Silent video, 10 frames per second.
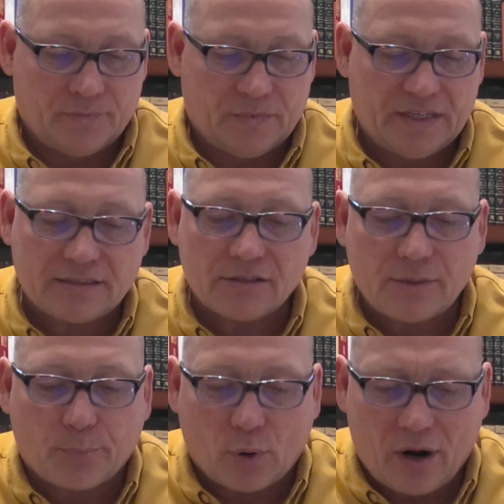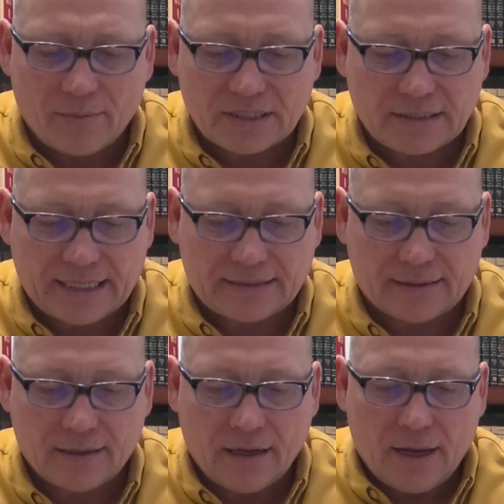This is a promise that
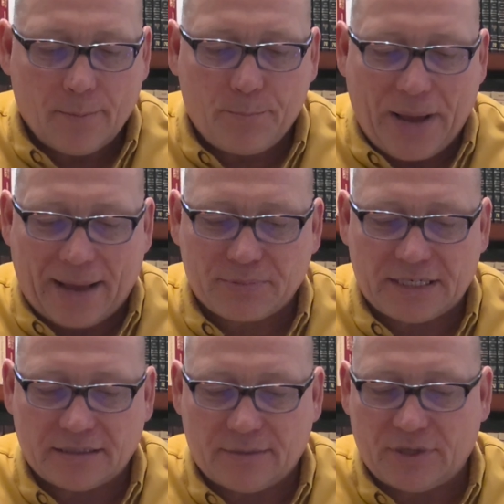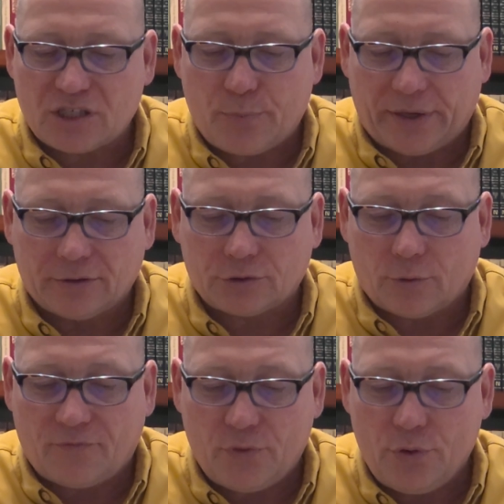the baptism and spiritual
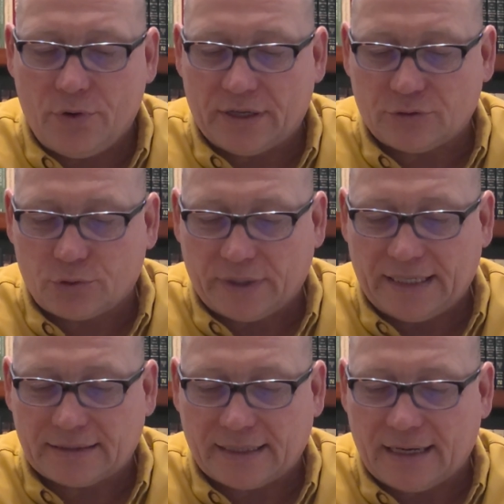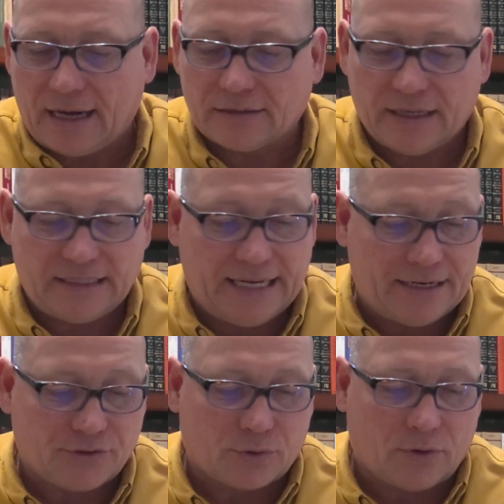food and drink that God led the
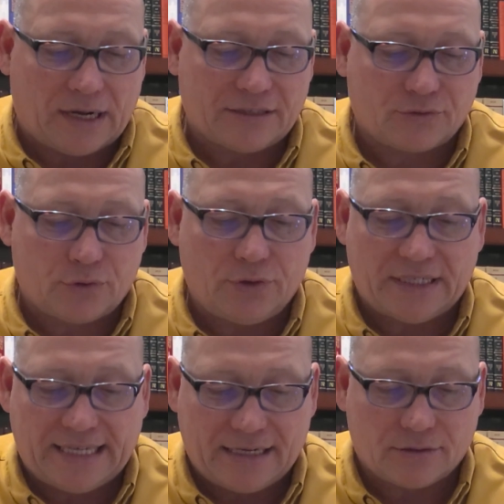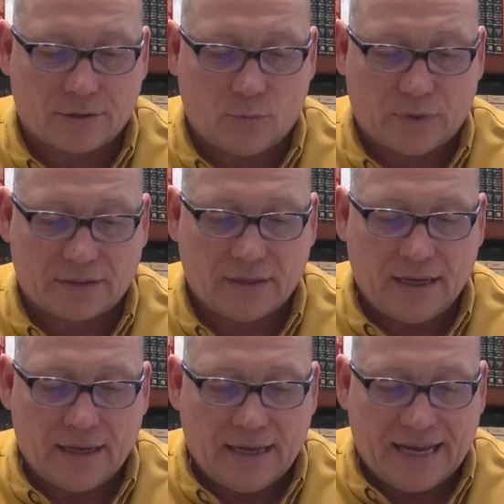Israelites through the desert with
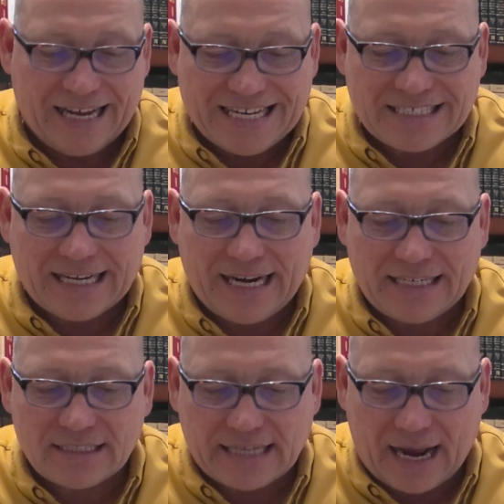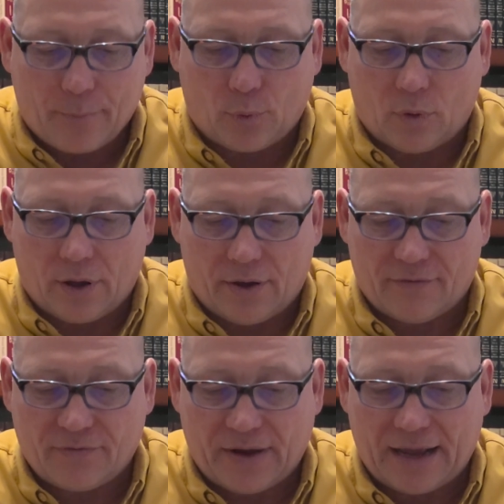is an example
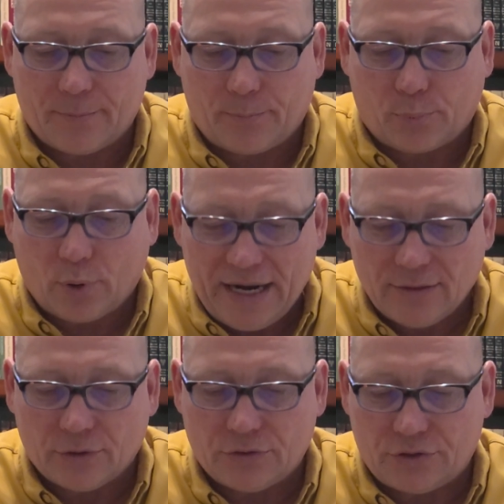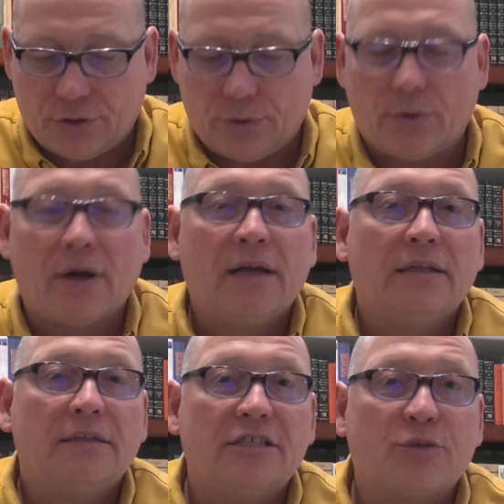of and prelude to
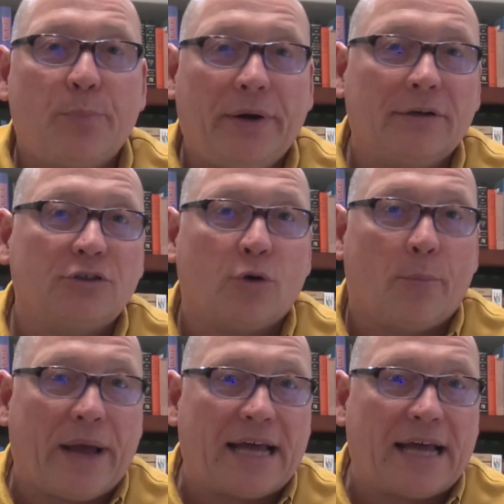the spiritual